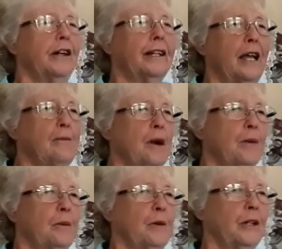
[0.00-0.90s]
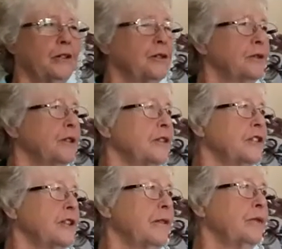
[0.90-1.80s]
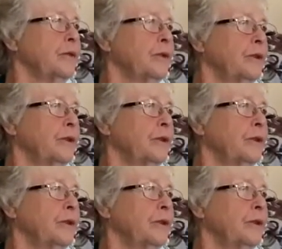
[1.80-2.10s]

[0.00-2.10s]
I came home and when I sorted the stuff, there were